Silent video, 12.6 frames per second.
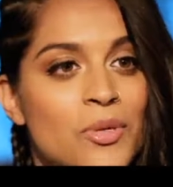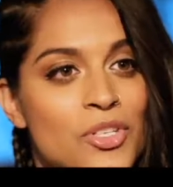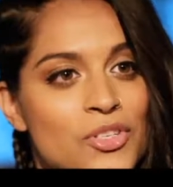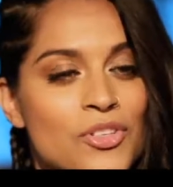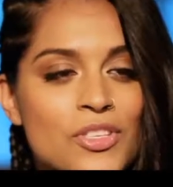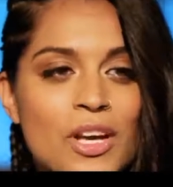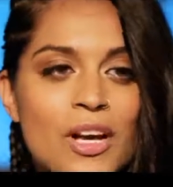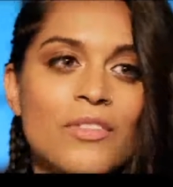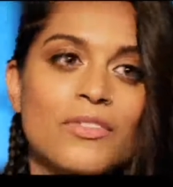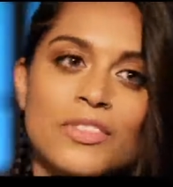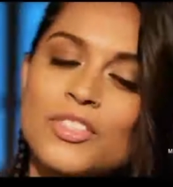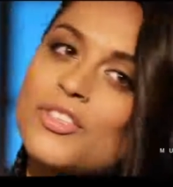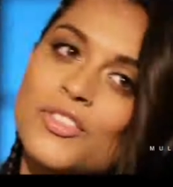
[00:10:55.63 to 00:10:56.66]
which is yourself,
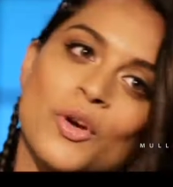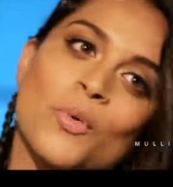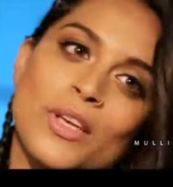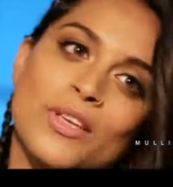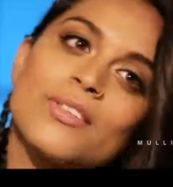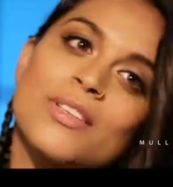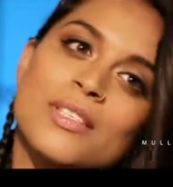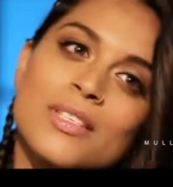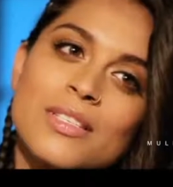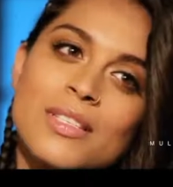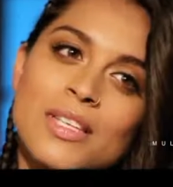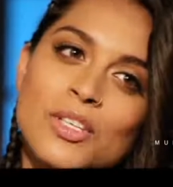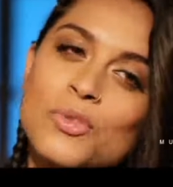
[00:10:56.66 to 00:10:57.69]
there's no way you can succeed.